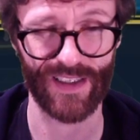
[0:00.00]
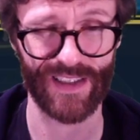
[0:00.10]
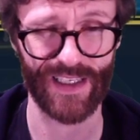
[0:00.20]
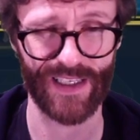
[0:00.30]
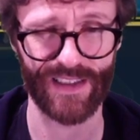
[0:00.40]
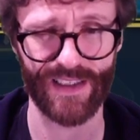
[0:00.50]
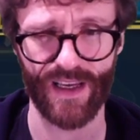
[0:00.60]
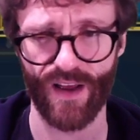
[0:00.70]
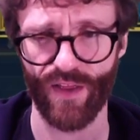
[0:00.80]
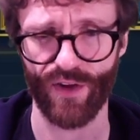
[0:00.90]
exceeds
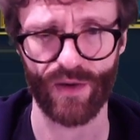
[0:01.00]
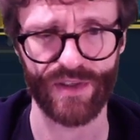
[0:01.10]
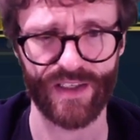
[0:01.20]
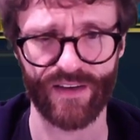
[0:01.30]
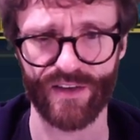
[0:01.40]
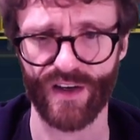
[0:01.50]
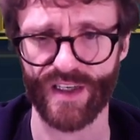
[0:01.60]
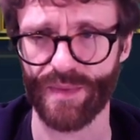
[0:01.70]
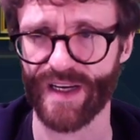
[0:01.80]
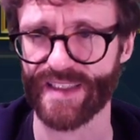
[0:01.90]
30% of the
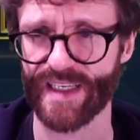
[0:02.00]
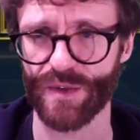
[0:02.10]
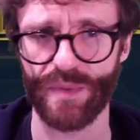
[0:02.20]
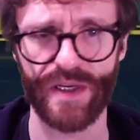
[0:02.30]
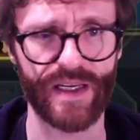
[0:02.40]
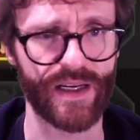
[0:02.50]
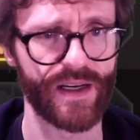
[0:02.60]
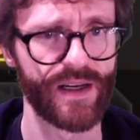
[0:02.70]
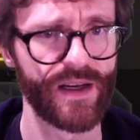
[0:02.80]
target's max HP.